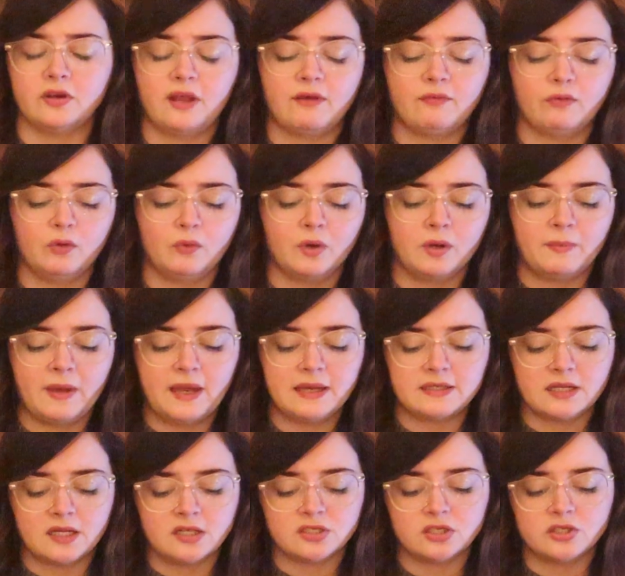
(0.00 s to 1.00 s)
You definitely want to pay
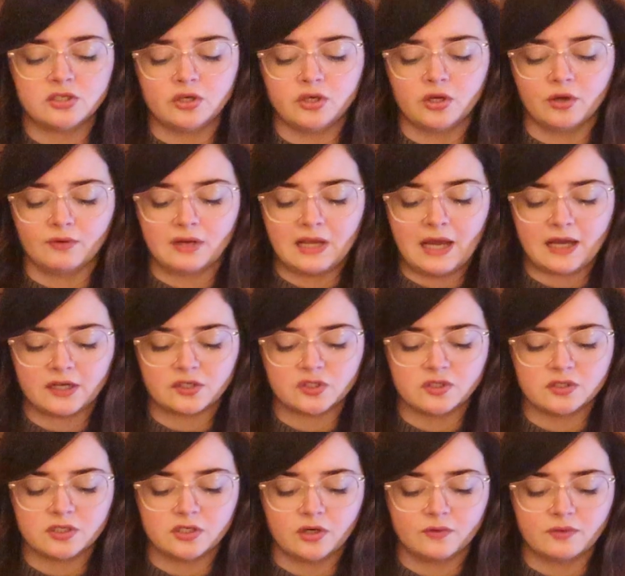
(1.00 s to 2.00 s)
attention to your
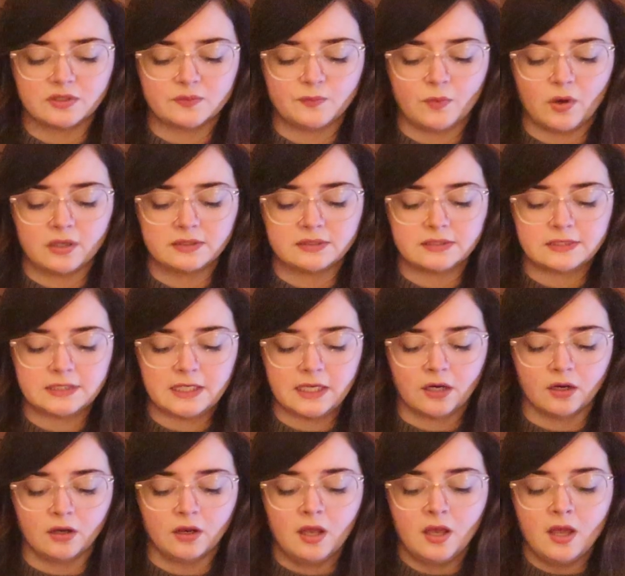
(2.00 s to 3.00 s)
reactions and your responses
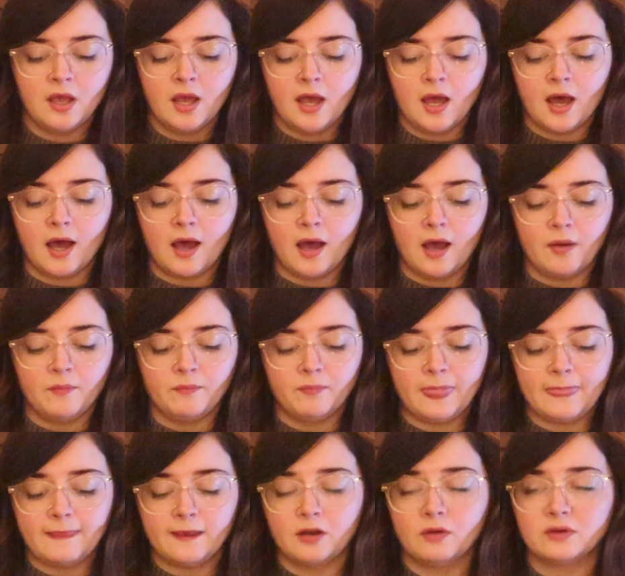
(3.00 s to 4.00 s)
here,
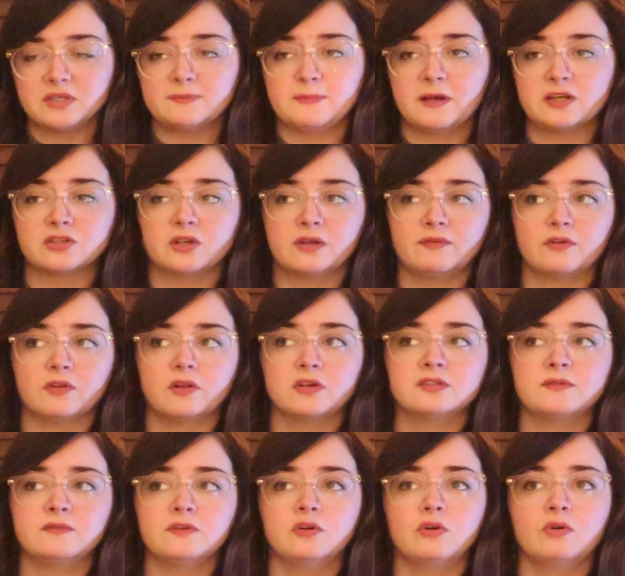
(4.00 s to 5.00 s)
um, you know, especially for
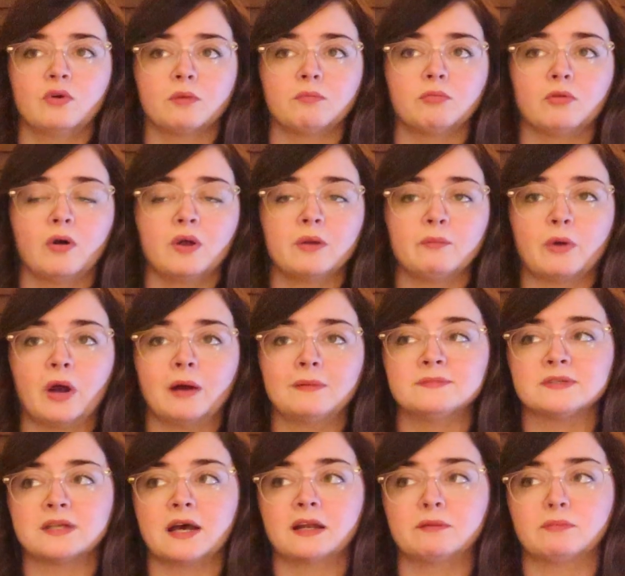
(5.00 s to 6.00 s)
those of you who are blowing
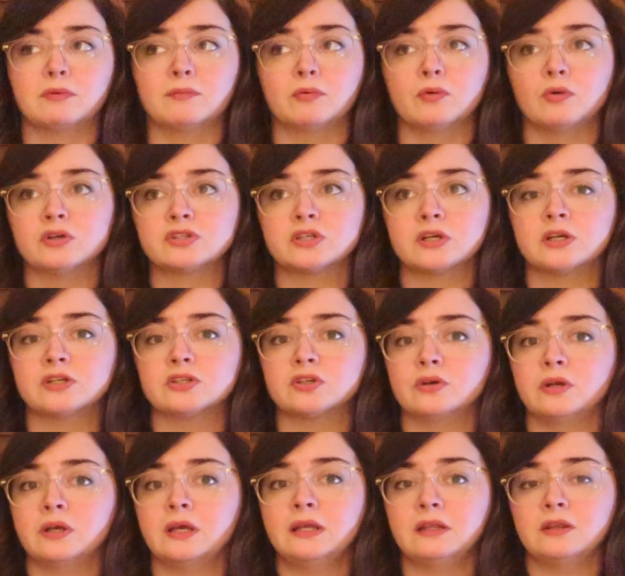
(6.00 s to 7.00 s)
problems out of proportion because
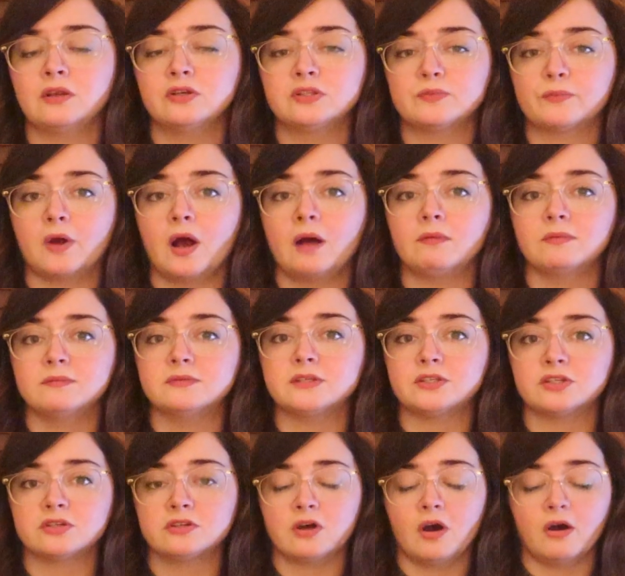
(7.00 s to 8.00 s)
you're going to get those problems
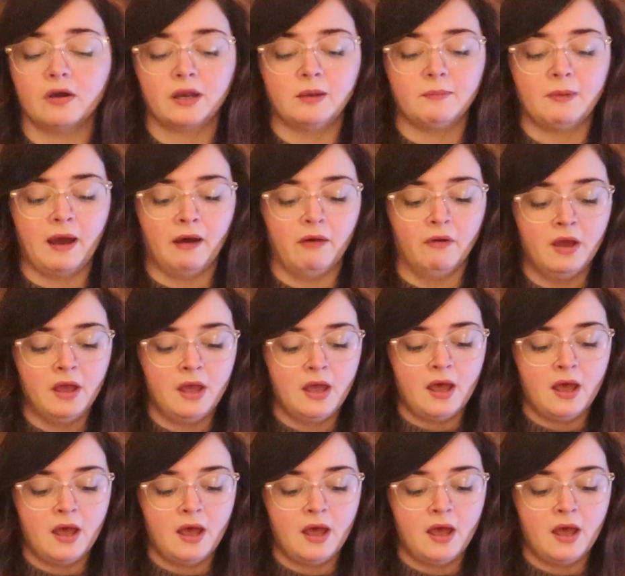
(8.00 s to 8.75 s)
that you're talking about.